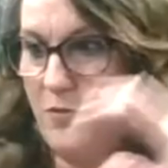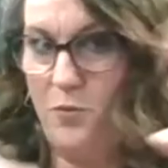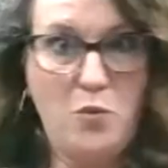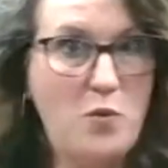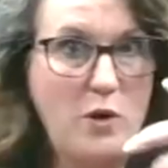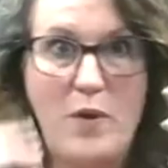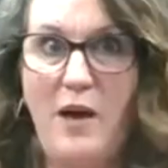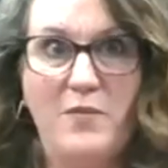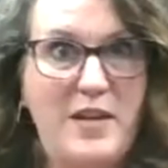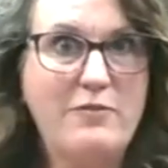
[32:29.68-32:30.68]
through and
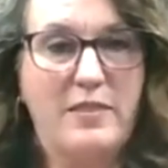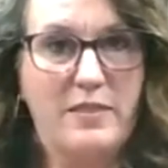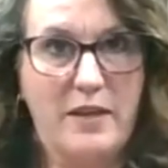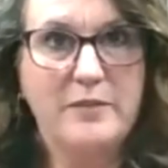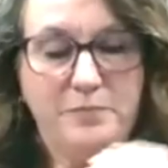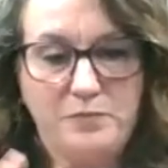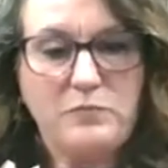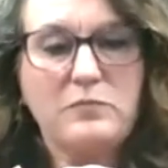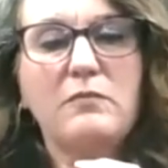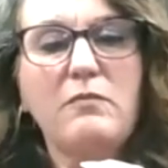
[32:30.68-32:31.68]
around everything.
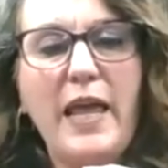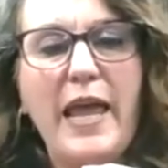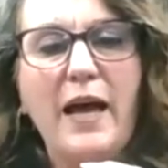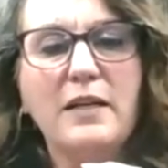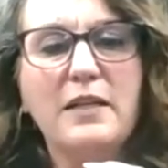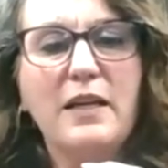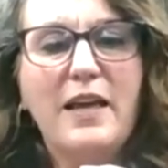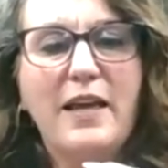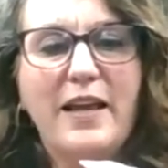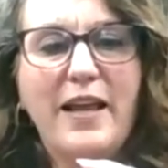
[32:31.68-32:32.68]
And
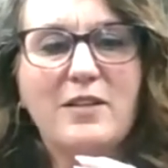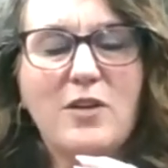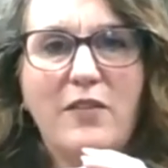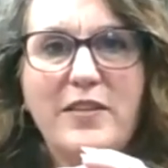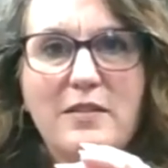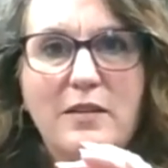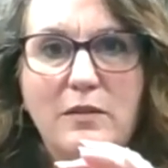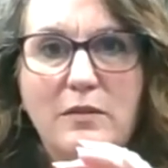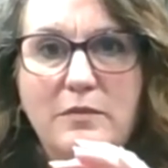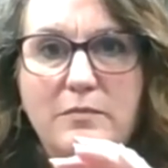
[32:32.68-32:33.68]
it has all these
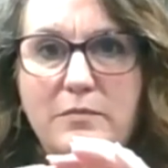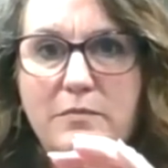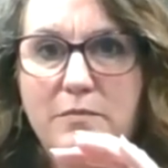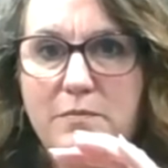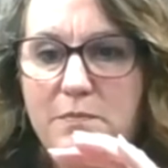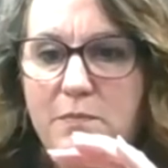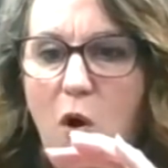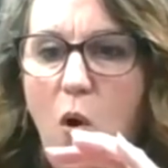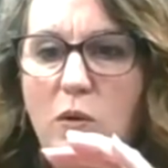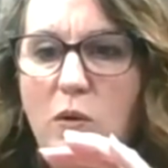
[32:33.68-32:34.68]
little
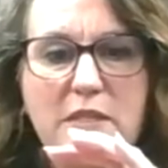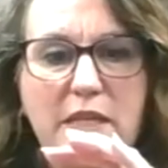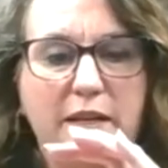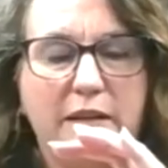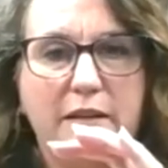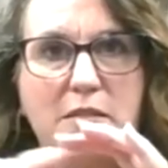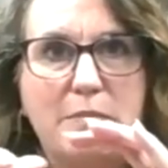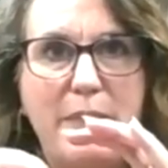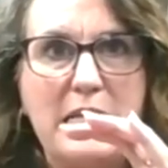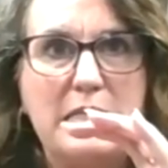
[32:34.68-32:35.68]
holes in it and
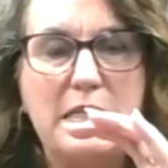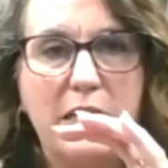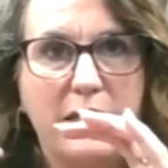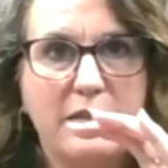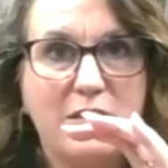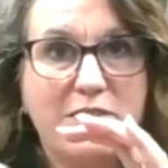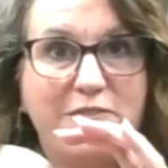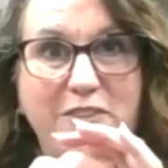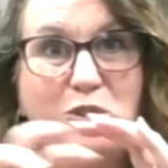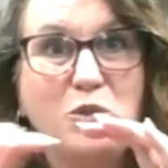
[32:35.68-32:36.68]
space in it that's
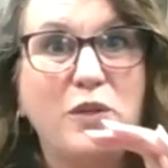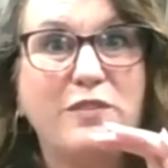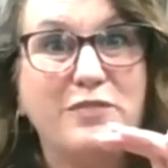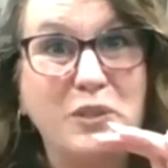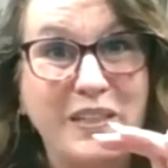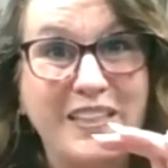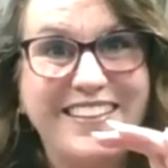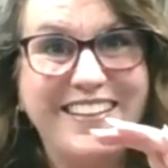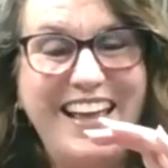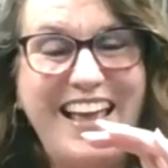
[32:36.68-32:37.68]
filled with fluid.
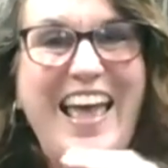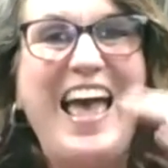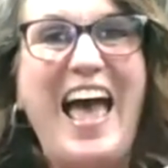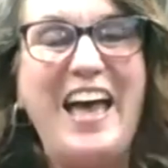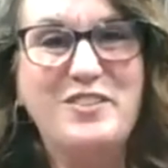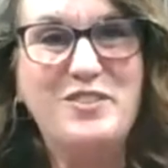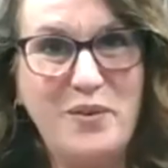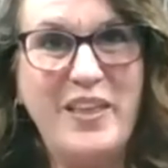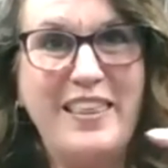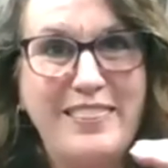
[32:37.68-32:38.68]
And
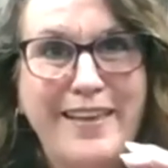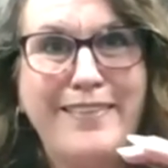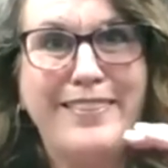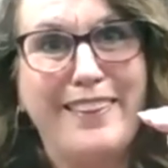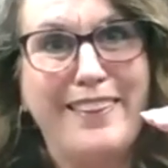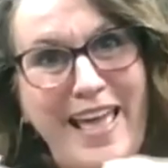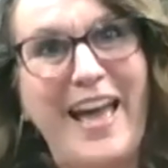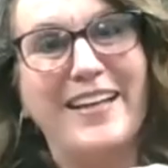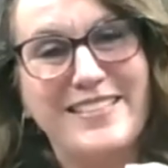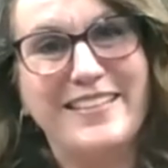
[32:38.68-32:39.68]
so they think
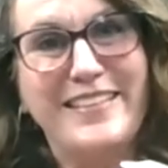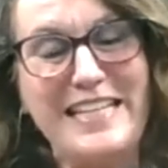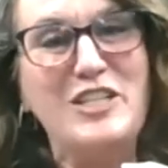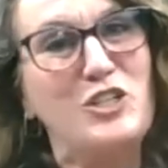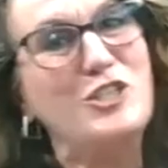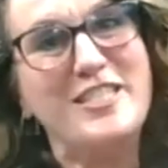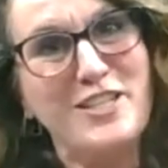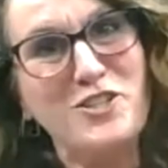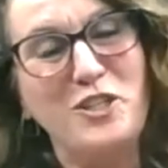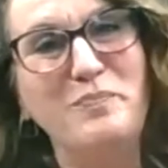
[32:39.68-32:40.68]
that the
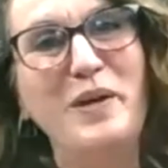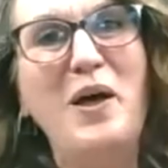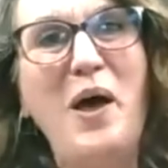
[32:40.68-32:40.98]
interstitium